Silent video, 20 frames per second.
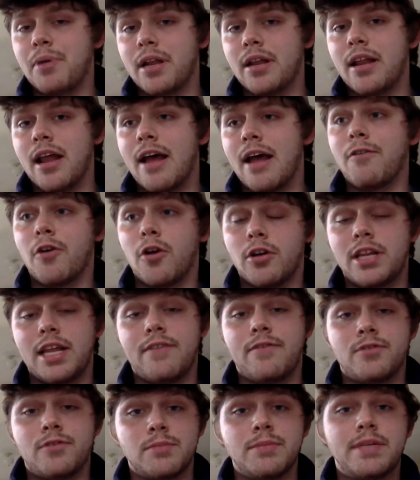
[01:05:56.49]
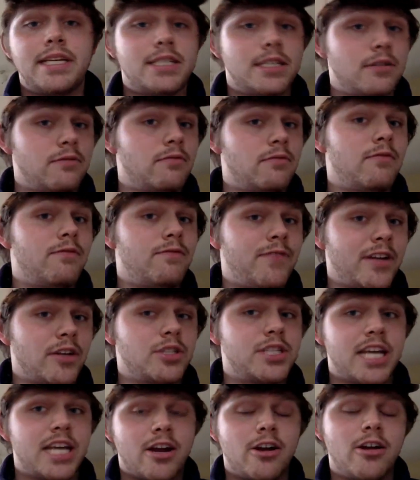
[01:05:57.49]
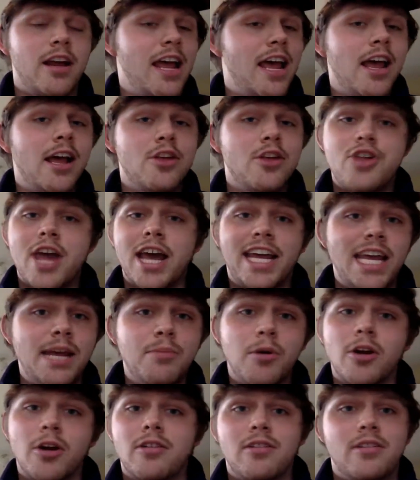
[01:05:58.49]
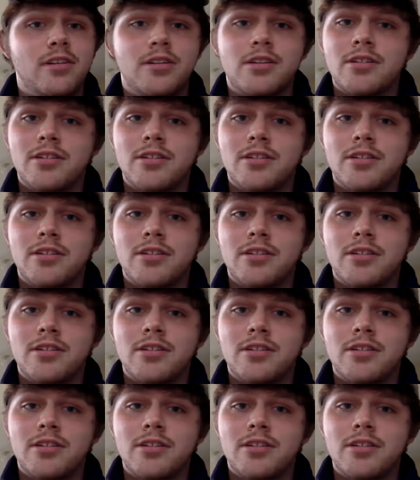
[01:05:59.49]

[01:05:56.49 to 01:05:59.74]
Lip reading: But I've heard they have some decent fields there. Check eBird.